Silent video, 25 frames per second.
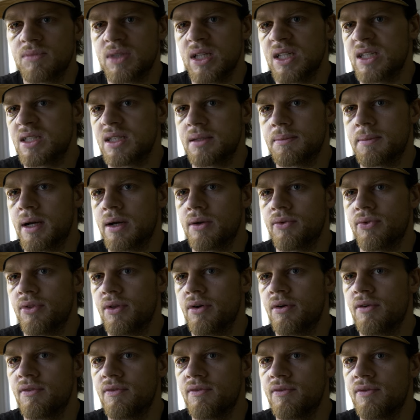this
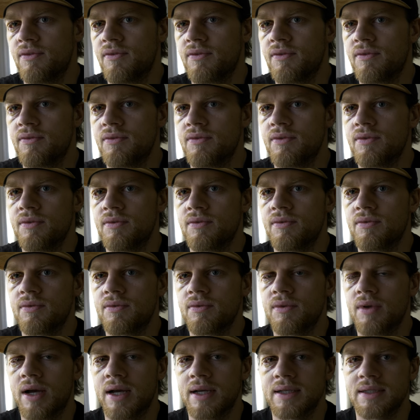amount of
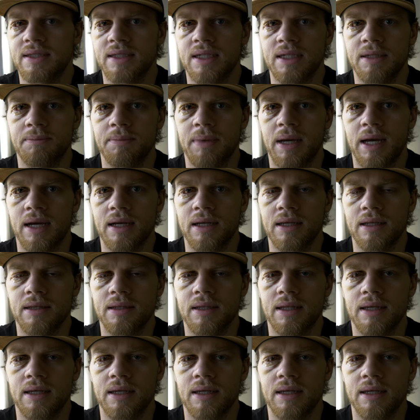eyesight back,